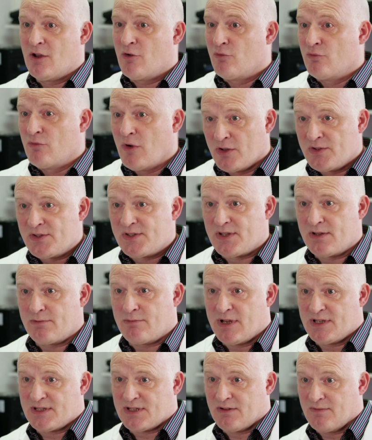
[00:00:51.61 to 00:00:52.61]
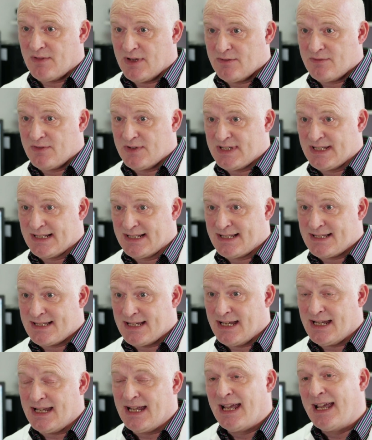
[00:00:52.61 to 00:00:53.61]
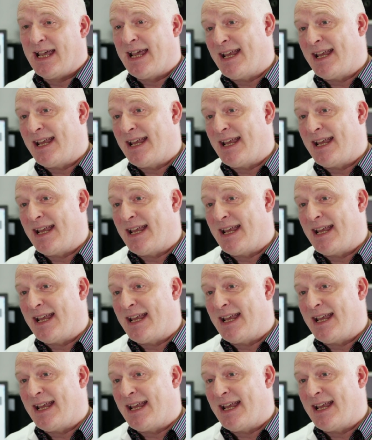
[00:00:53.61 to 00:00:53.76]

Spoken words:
runs the risk of infertility.